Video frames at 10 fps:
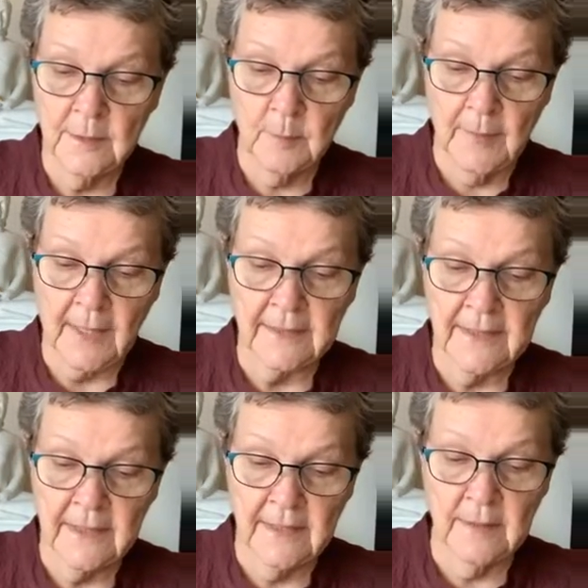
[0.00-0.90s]

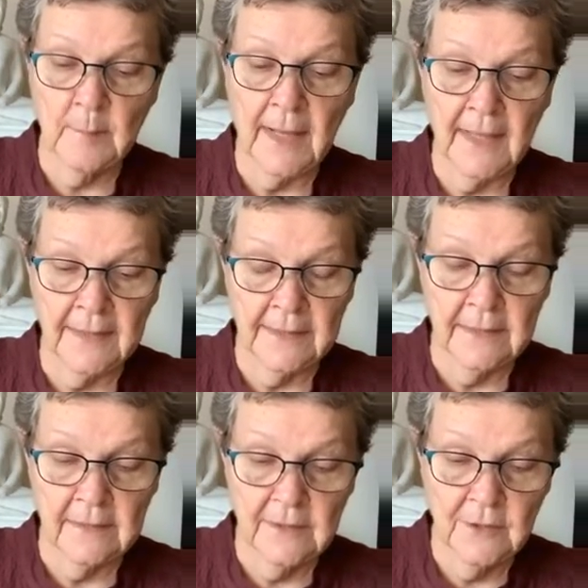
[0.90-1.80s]
body, and
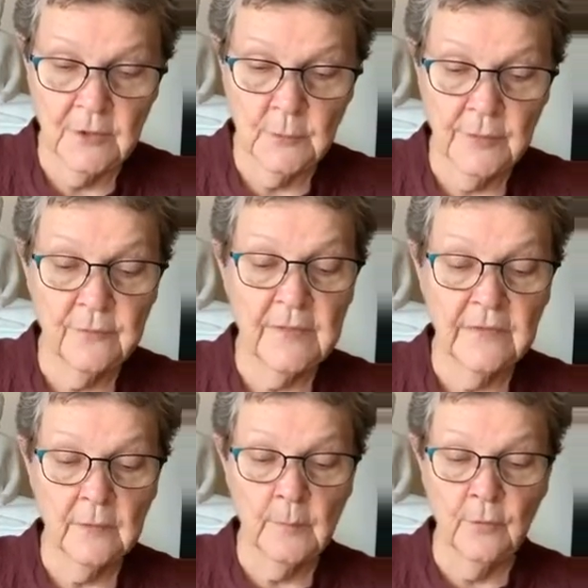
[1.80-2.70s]
mind with
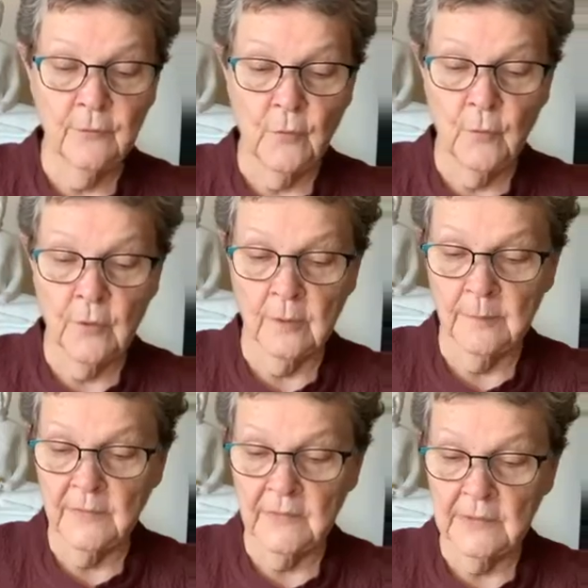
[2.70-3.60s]
visible
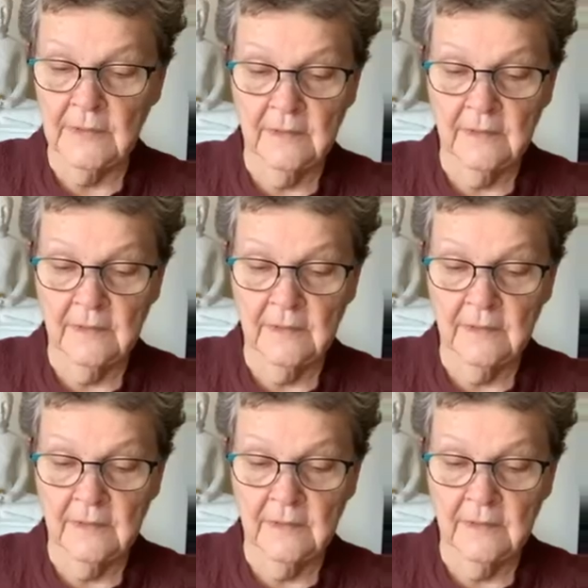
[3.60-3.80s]
forms,